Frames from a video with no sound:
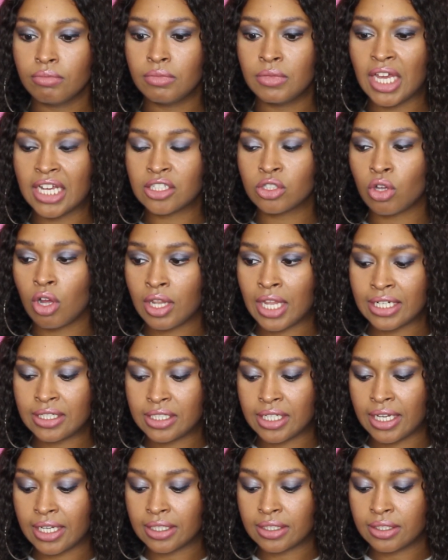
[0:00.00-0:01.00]
That's all I
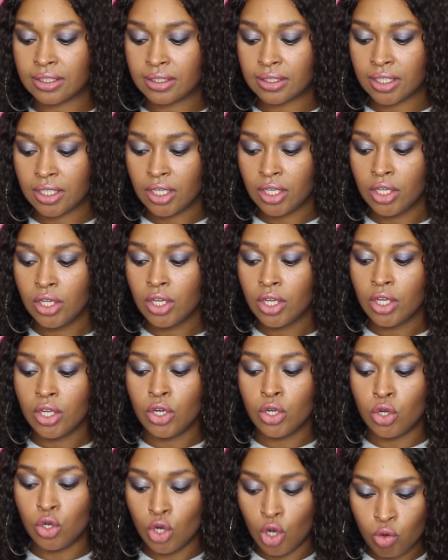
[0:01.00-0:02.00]
text.
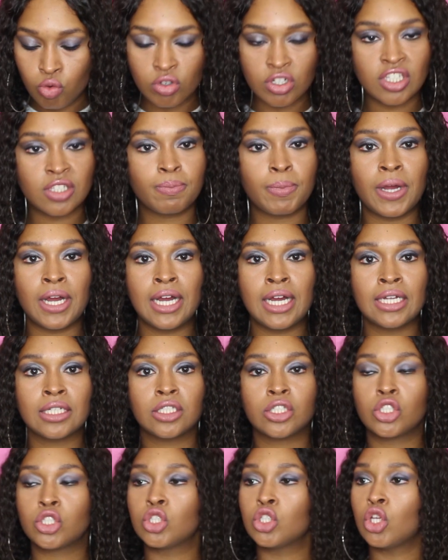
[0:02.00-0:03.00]
No
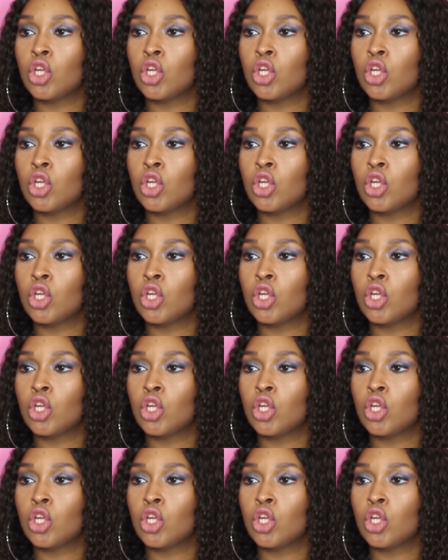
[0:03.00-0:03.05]
response,